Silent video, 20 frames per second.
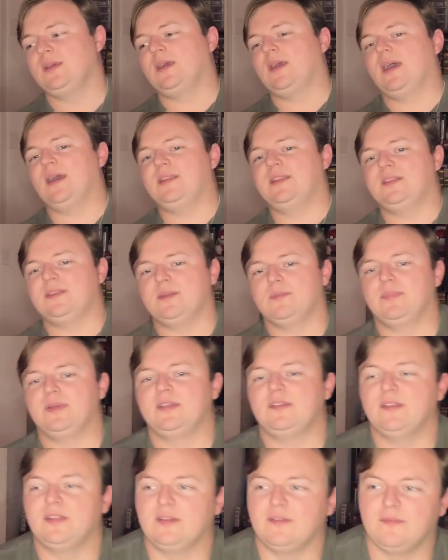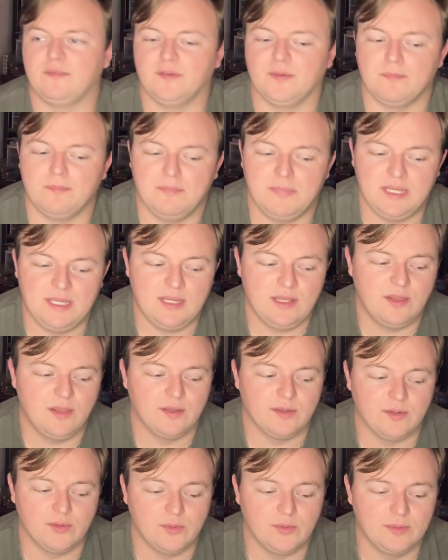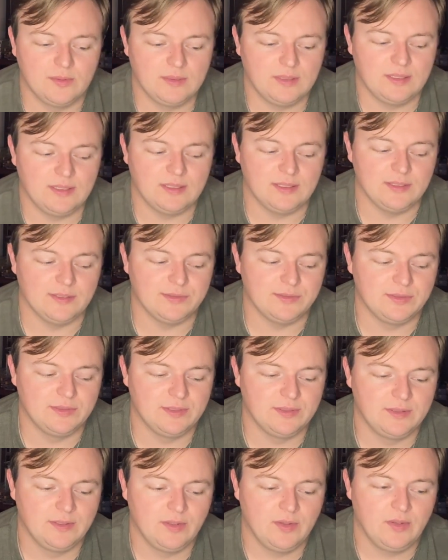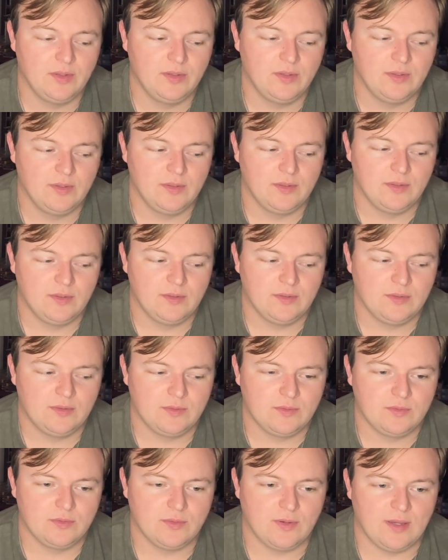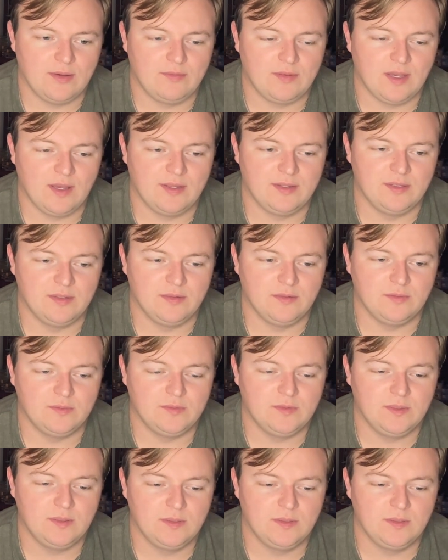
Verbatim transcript: I think the big thing for me, though, is, so I've kind of,